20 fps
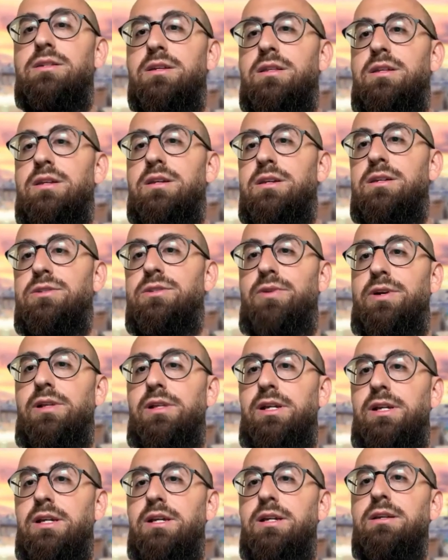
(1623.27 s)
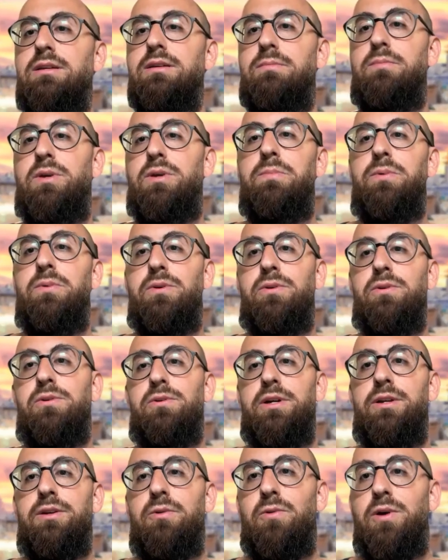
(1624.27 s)
to the Israeli people
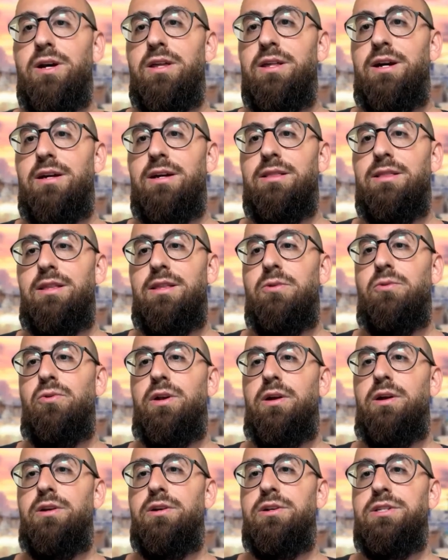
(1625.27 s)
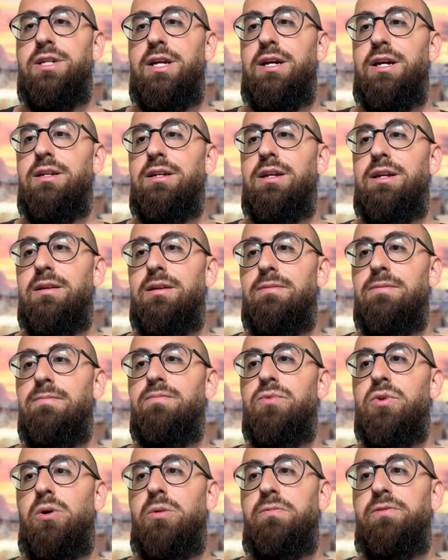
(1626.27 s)
in a way that they would understand and
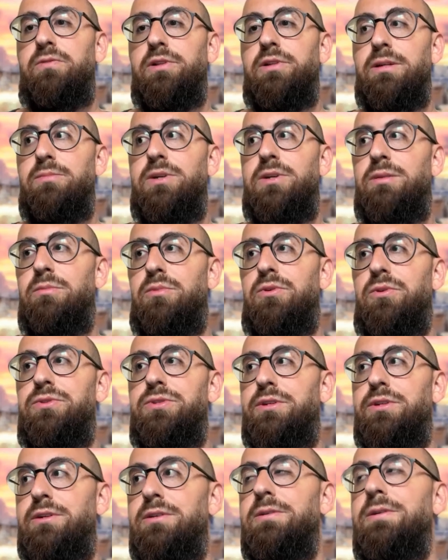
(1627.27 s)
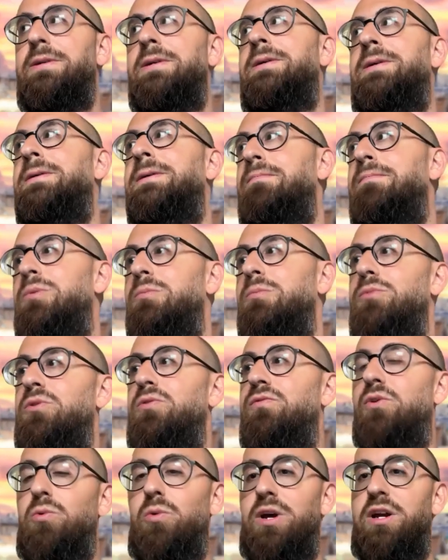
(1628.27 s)
hopefully be able to
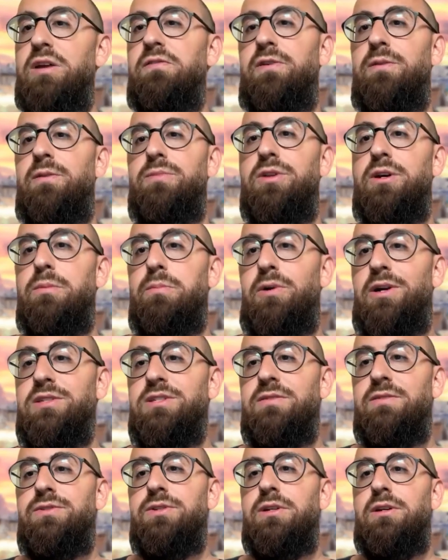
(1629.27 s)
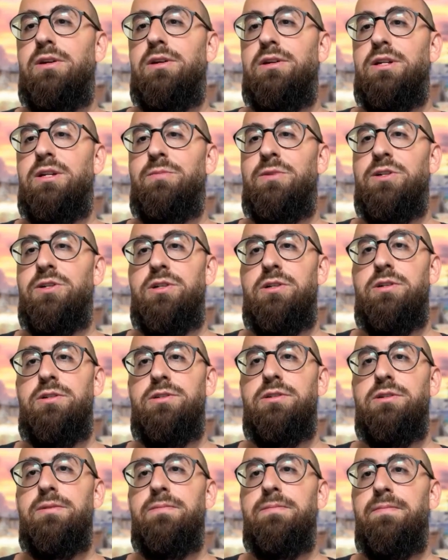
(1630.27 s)
move away from the oppressive security measures?